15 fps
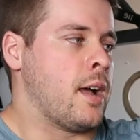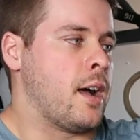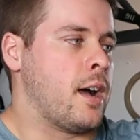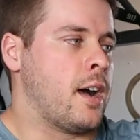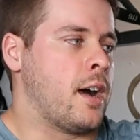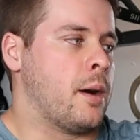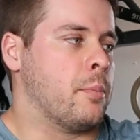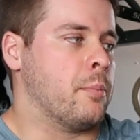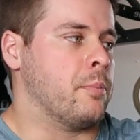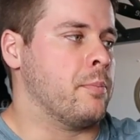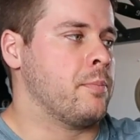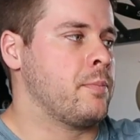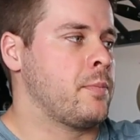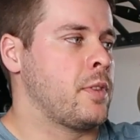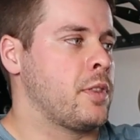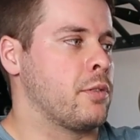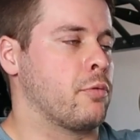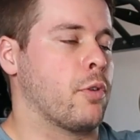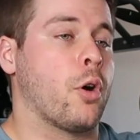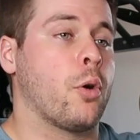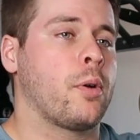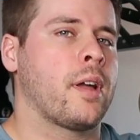The
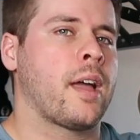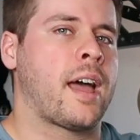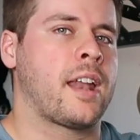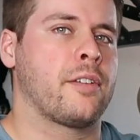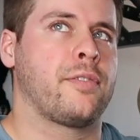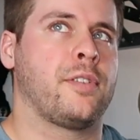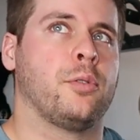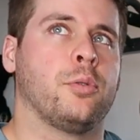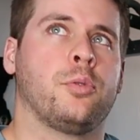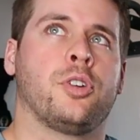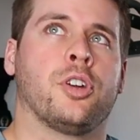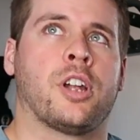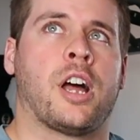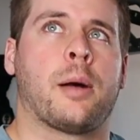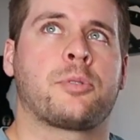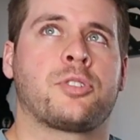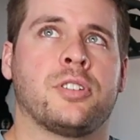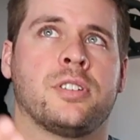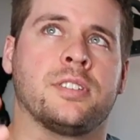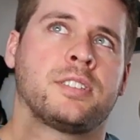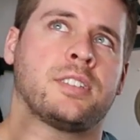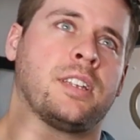Rogue had a few good
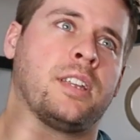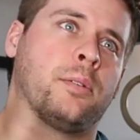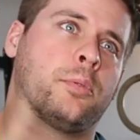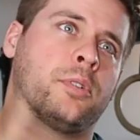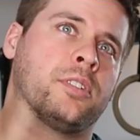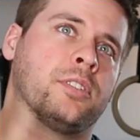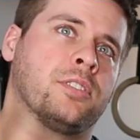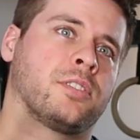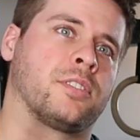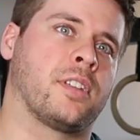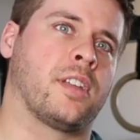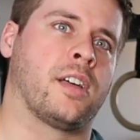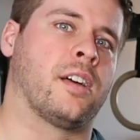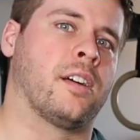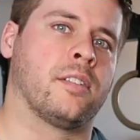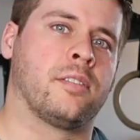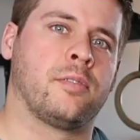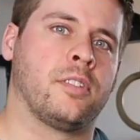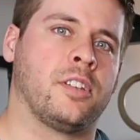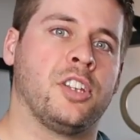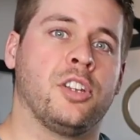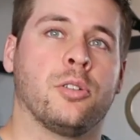options. It was
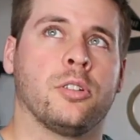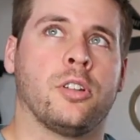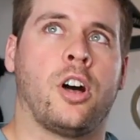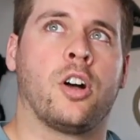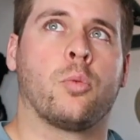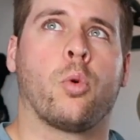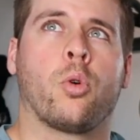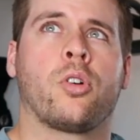year-long